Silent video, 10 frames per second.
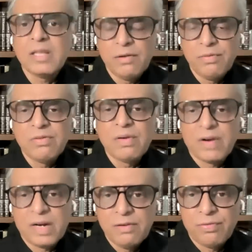think we were
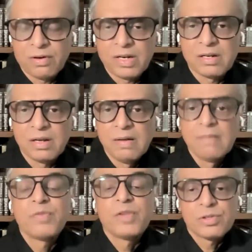ready for it.
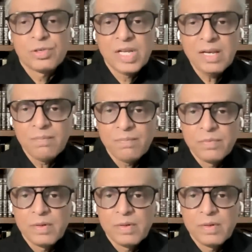Today,